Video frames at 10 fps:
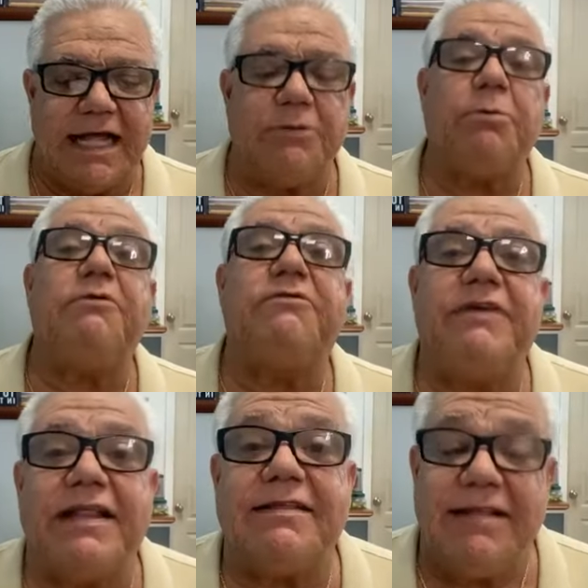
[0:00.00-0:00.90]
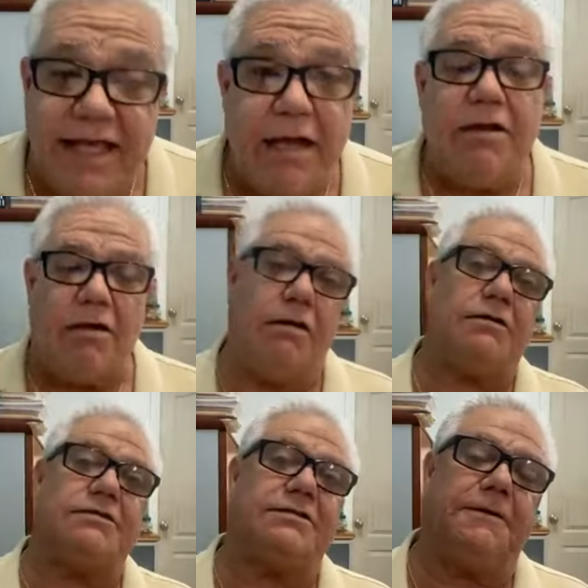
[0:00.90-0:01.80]
that will vet their
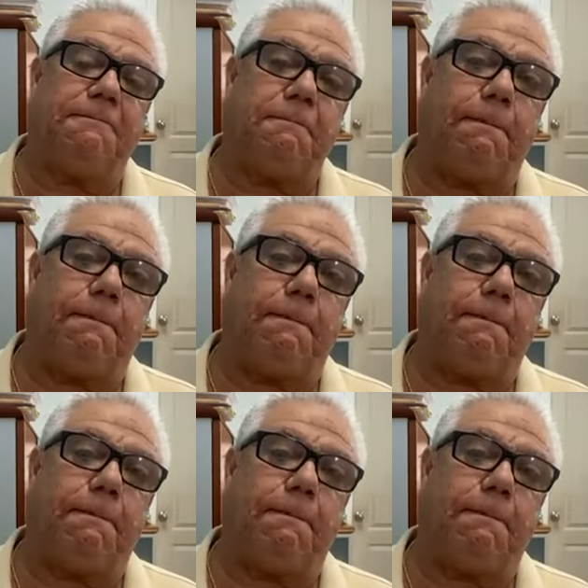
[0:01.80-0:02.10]
laws.